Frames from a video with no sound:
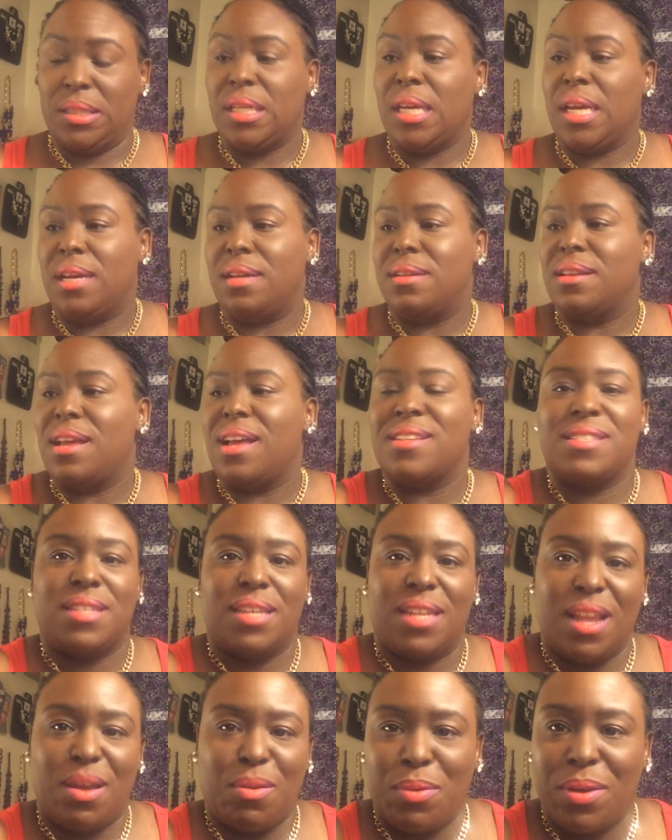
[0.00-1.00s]
Yeah, I
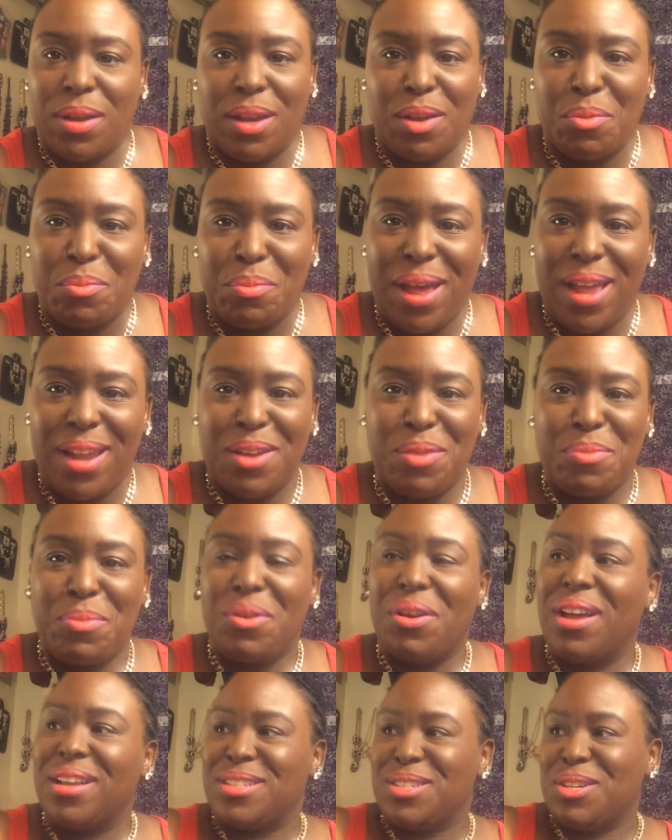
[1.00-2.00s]
said I wasn't gonna buy no
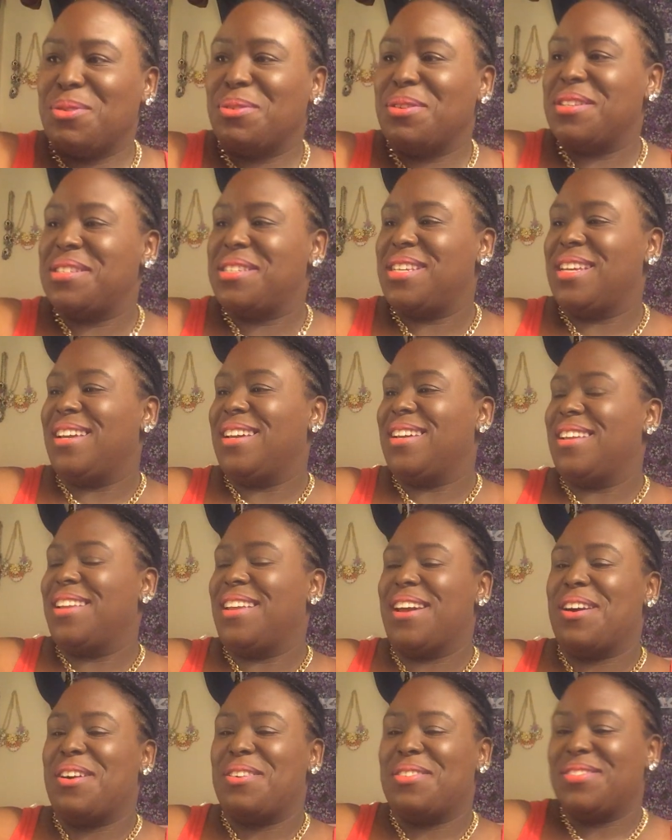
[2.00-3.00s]
more. I told a tale,
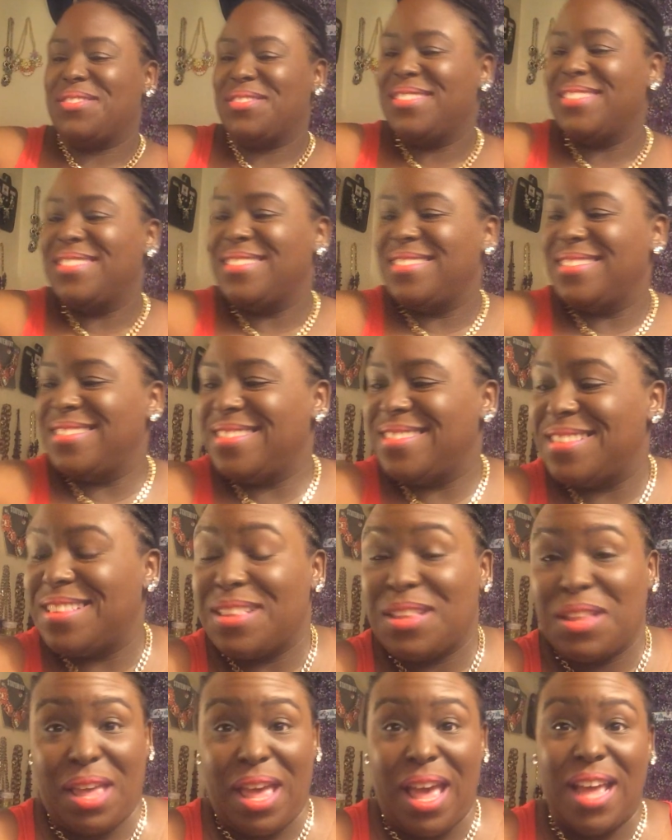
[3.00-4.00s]
y'all.
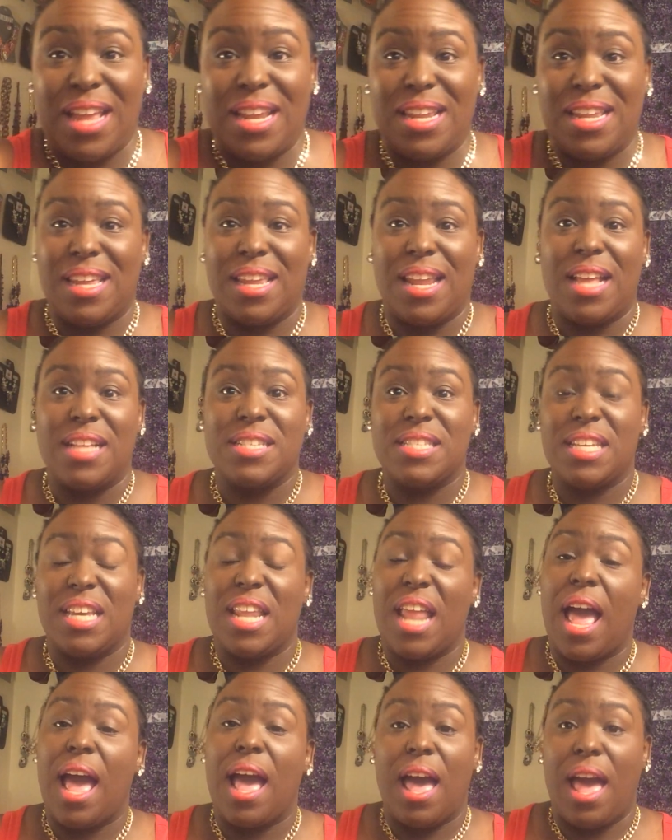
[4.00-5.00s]
I did. I
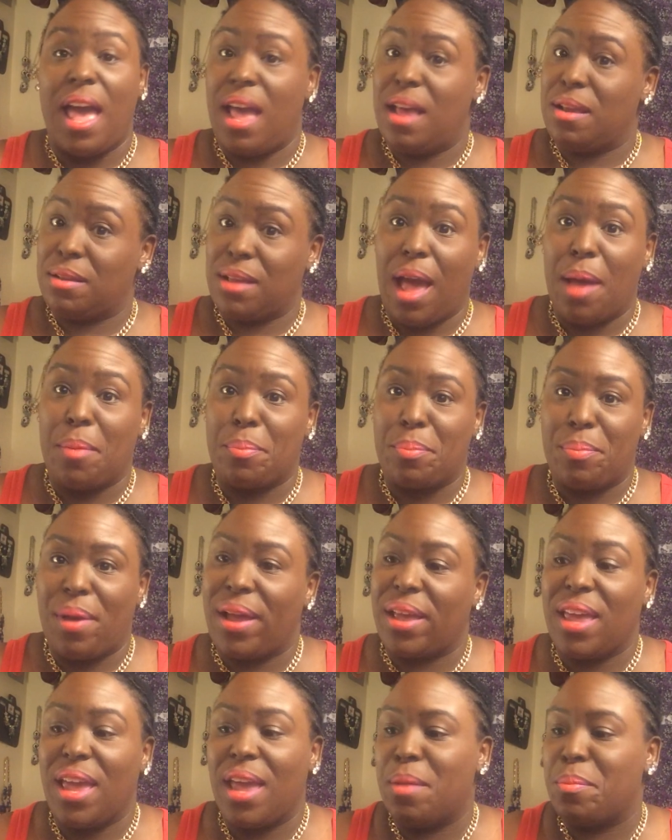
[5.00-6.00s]
said
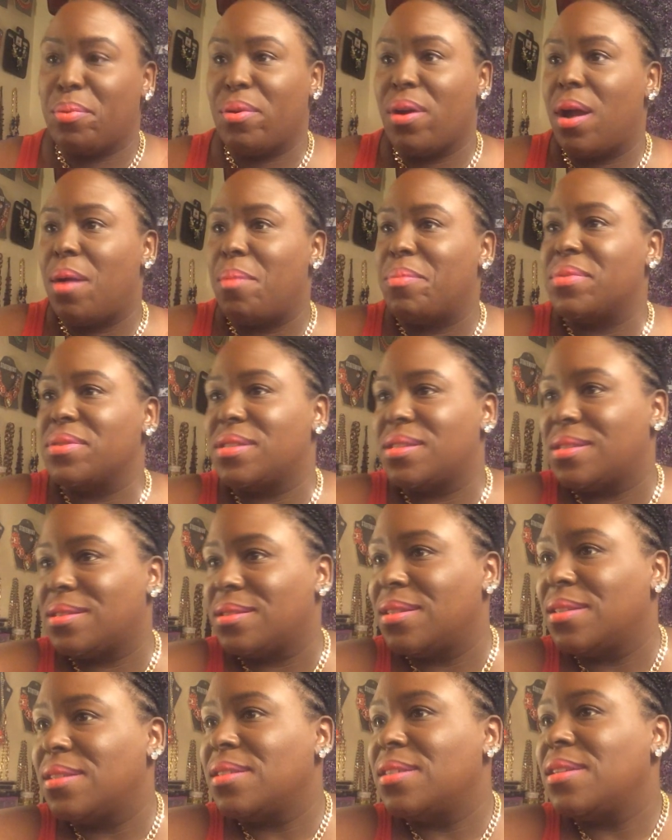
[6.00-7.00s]
I can't promise.
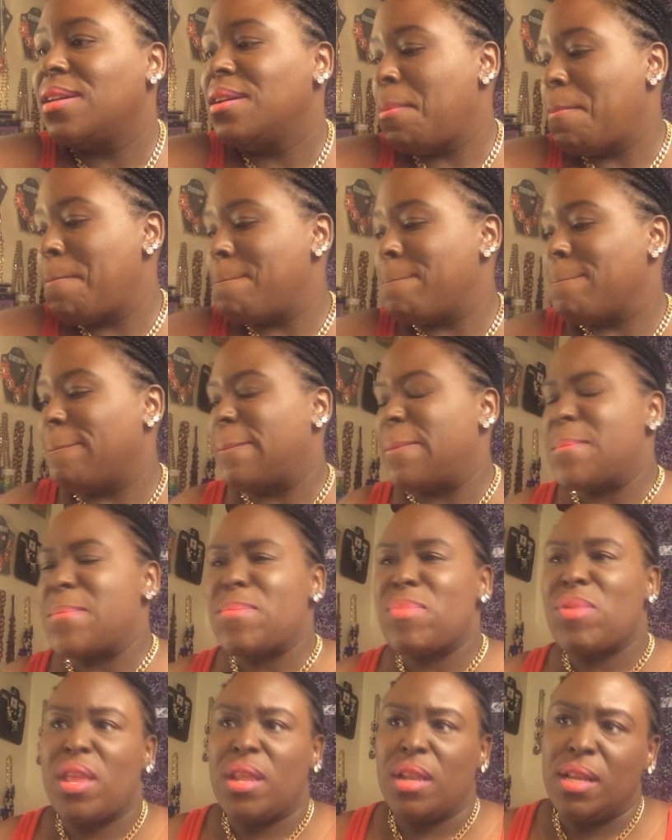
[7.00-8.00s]

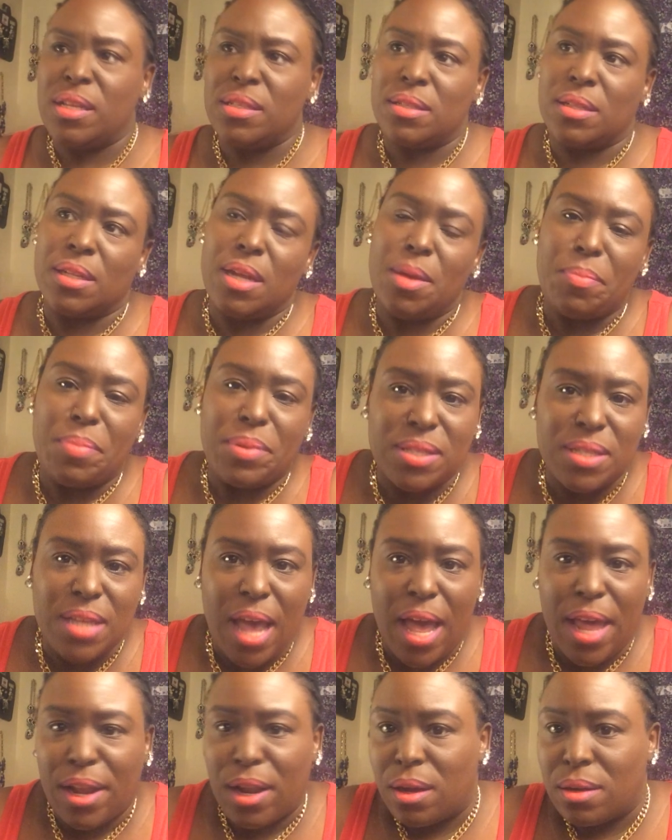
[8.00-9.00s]
This lip is
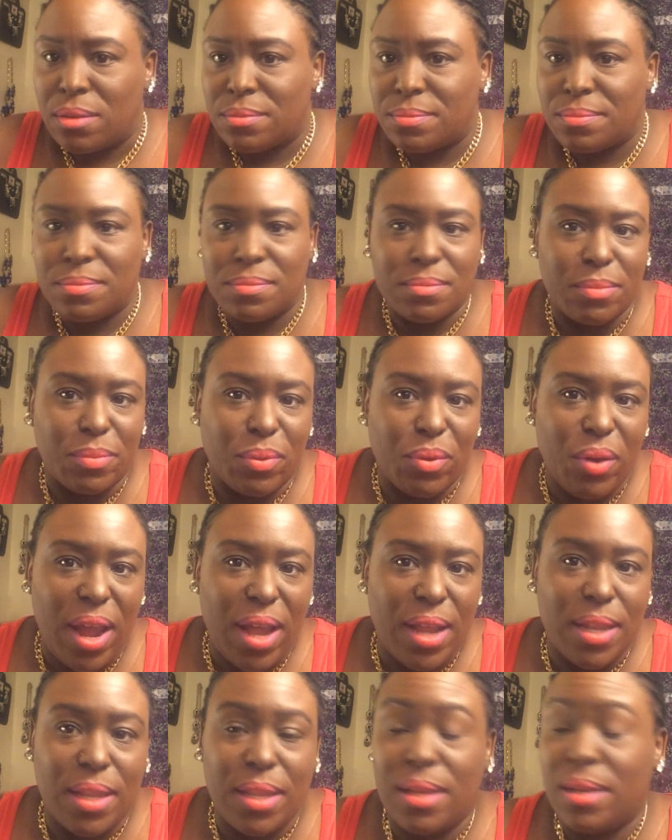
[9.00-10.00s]
kind of
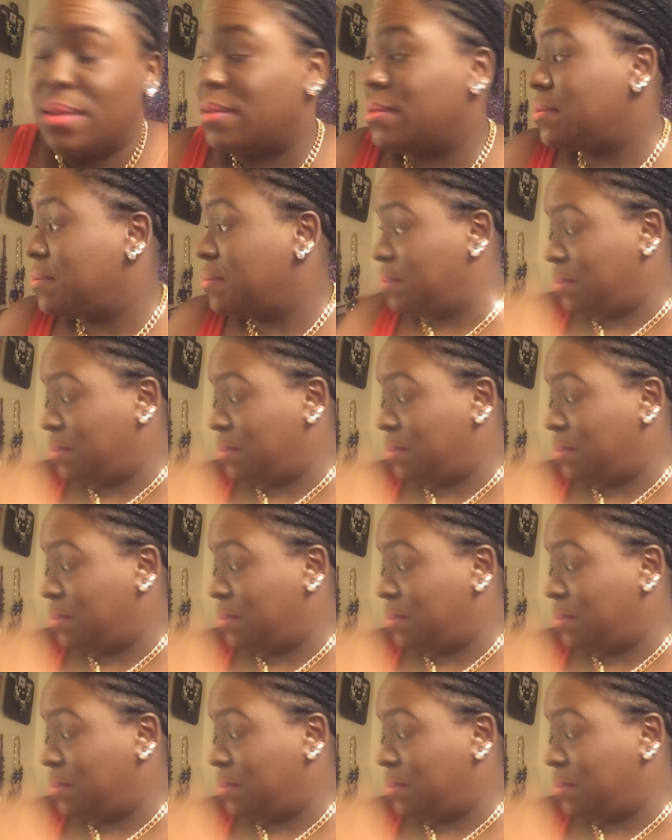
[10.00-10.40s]
bright there.